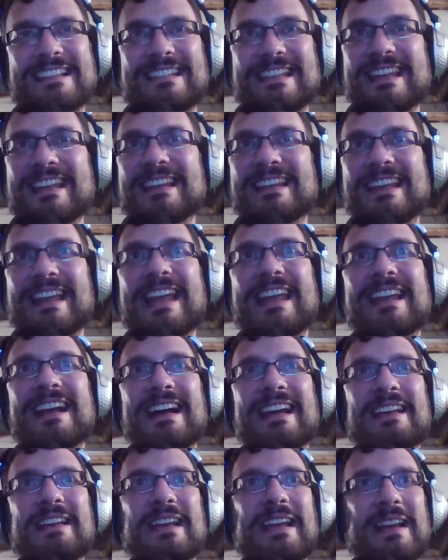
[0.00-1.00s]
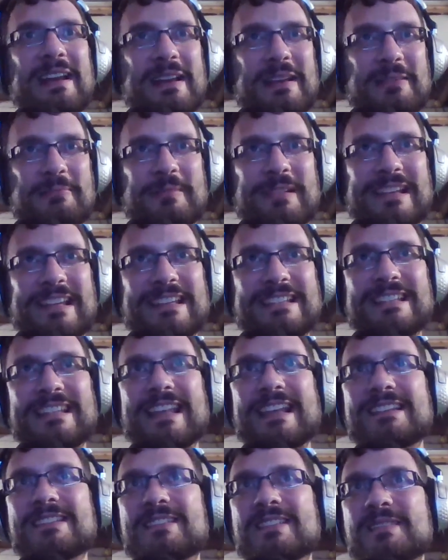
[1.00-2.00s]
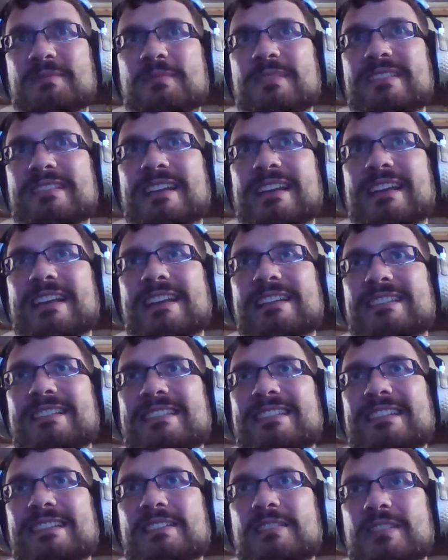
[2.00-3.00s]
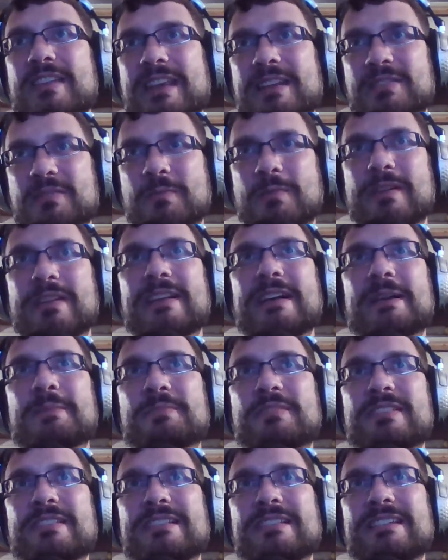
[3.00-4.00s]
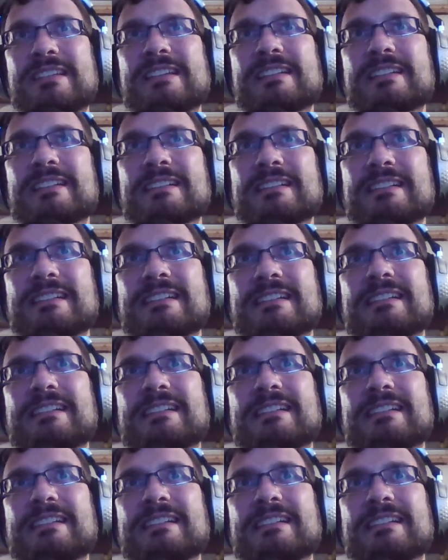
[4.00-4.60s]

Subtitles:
did, and I would get to that in just 1 second. I just did change one option here.